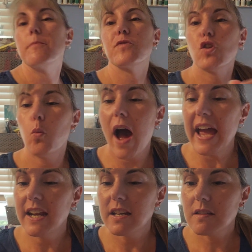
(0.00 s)
the
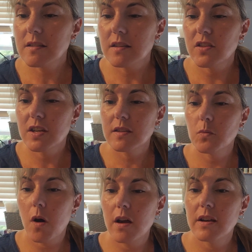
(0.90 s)
widest. This
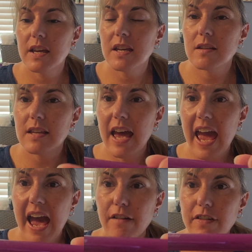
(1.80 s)
one is a
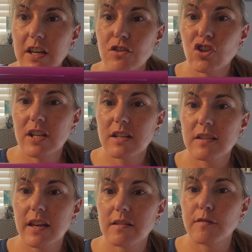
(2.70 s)
1/2 inch, and it
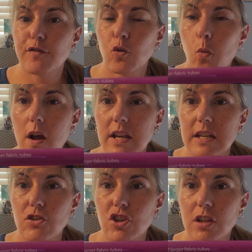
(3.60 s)
says for 1
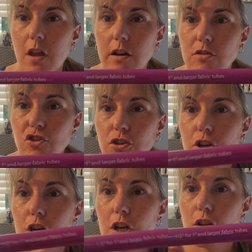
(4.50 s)
inch and larger
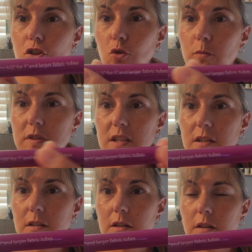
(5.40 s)
tubes.
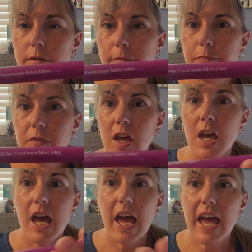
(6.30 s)

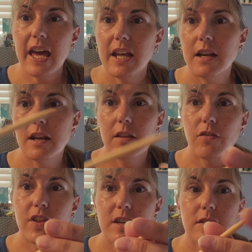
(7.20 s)
And
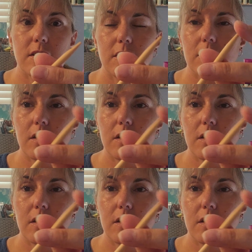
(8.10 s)
this